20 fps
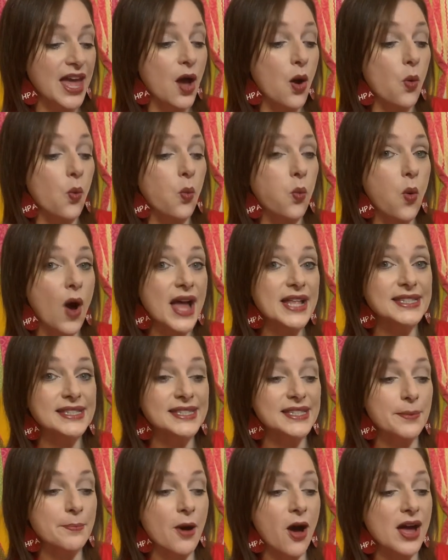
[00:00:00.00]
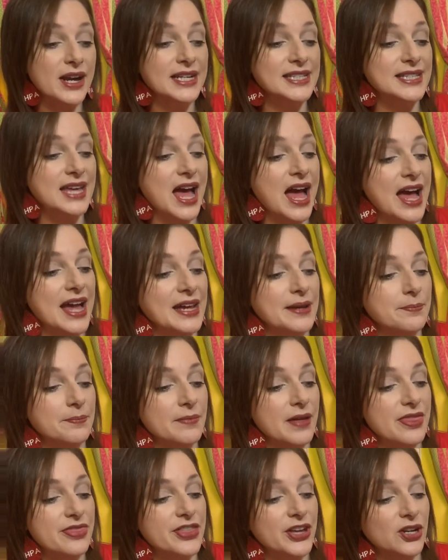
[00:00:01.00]
Once upon a time,
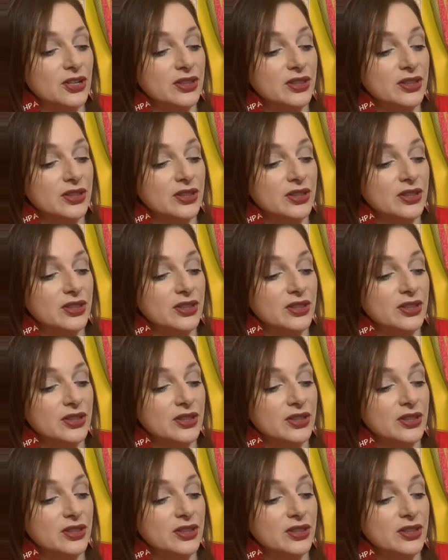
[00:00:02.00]
there